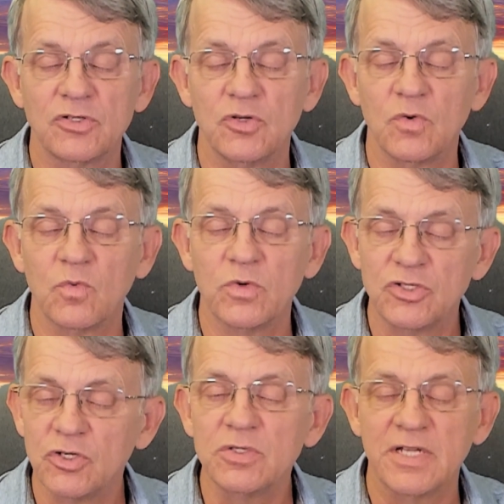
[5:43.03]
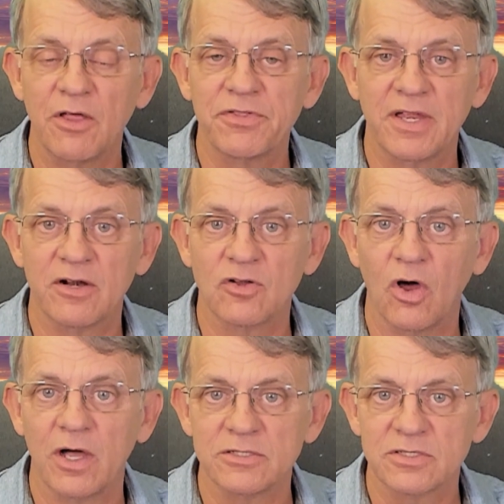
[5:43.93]
reduce healthcare
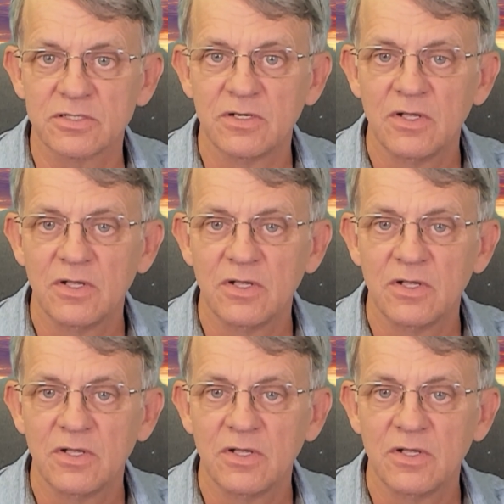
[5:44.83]
costs.